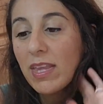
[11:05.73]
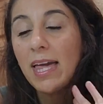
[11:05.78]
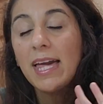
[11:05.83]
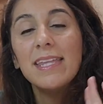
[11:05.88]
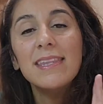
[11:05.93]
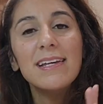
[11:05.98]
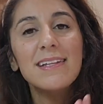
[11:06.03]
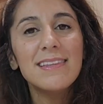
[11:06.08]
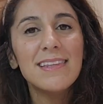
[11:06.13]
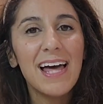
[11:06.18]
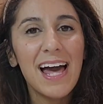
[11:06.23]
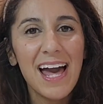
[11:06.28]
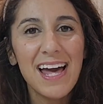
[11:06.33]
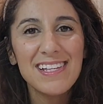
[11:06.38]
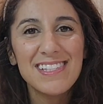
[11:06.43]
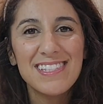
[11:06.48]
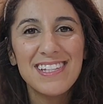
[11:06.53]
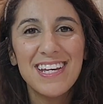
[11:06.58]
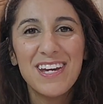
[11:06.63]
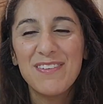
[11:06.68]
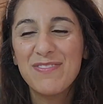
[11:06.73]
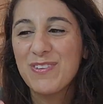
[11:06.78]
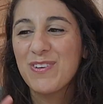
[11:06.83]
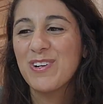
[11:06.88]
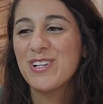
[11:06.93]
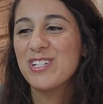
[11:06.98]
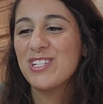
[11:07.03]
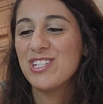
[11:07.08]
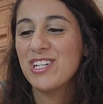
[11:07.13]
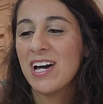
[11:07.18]
And then lastly, of
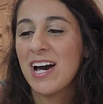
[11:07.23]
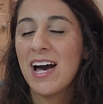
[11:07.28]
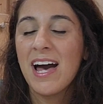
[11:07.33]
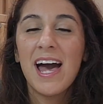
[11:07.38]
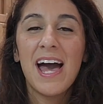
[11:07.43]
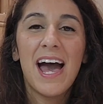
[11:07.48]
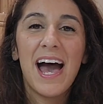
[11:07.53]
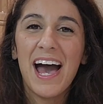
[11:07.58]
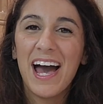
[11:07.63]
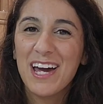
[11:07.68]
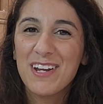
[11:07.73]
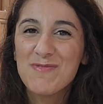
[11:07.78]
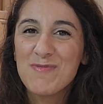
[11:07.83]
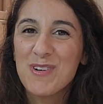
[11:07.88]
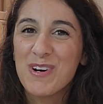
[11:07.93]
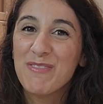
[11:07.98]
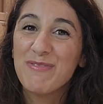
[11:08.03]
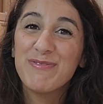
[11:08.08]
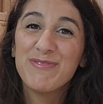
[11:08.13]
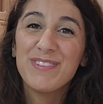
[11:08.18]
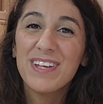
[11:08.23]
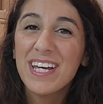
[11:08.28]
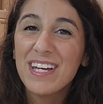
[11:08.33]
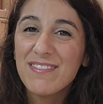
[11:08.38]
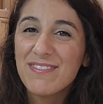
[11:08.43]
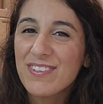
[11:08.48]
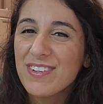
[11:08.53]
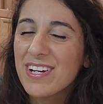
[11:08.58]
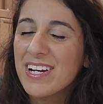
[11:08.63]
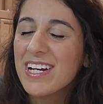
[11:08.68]
course, to add more
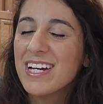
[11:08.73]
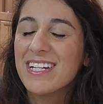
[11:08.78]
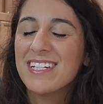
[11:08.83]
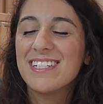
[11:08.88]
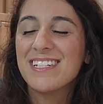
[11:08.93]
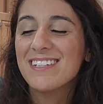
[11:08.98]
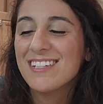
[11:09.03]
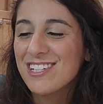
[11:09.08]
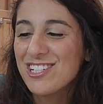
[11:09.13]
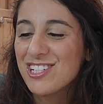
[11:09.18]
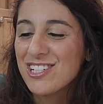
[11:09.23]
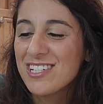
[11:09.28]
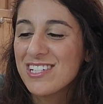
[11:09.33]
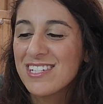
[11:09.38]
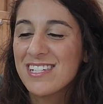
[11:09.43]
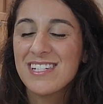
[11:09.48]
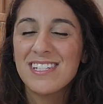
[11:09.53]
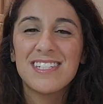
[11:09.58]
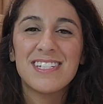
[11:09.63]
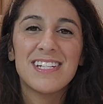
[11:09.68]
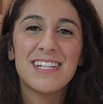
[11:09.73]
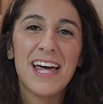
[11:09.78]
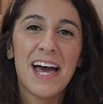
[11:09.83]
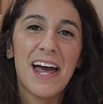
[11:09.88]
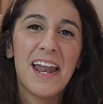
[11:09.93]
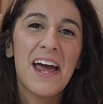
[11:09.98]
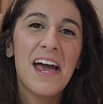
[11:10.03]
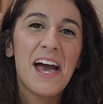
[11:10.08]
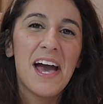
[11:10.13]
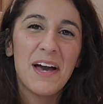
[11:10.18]
flavoring and deliciousness to
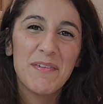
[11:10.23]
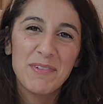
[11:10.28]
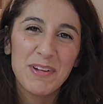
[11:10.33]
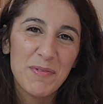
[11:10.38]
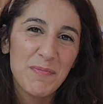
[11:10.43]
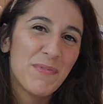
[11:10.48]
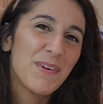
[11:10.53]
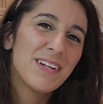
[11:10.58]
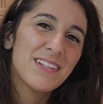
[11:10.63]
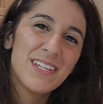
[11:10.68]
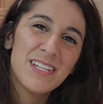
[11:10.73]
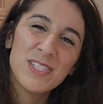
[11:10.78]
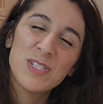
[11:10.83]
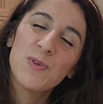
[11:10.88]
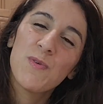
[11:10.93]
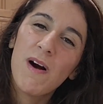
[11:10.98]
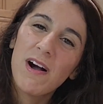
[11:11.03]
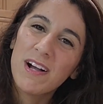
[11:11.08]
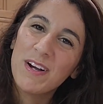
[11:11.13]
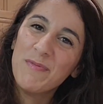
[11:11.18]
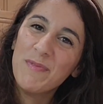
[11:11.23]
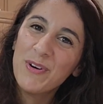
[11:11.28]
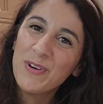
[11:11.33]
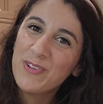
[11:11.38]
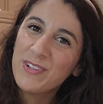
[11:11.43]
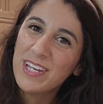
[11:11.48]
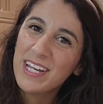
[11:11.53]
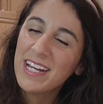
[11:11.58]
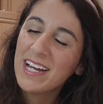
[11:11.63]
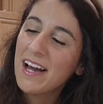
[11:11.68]
that, I'm going to bring these
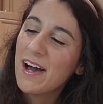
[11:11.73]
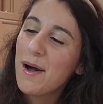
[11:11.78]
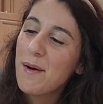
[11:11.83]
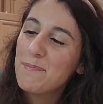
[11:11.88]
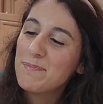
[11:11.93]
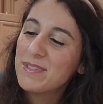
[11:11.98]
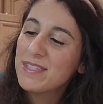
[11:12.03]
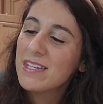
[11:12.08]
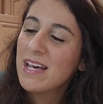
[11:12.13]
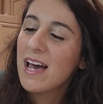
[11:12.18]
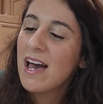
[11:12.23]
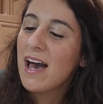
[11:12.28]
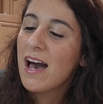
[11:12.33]
guacamole cups.